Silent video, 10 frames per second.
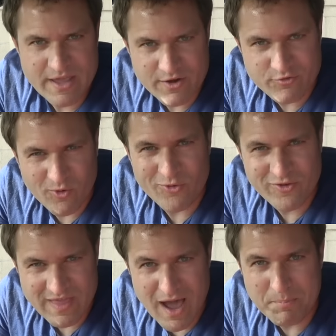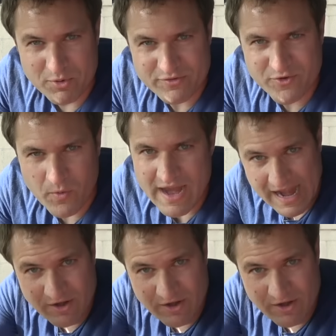control to the upper screen.